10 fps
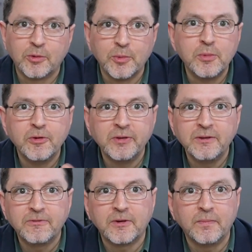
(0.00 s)
We're
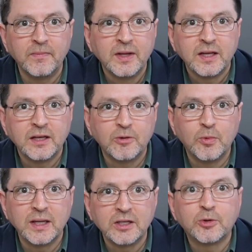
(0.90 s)
moving from
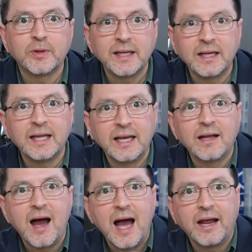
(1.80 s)
one grit and
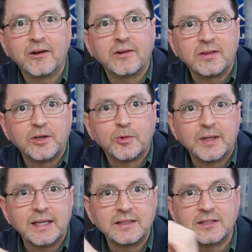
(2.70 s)
getting higher in the
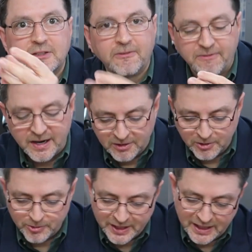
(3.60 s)
grits into a finer
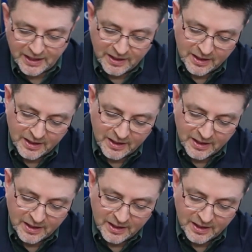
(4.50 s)
grit.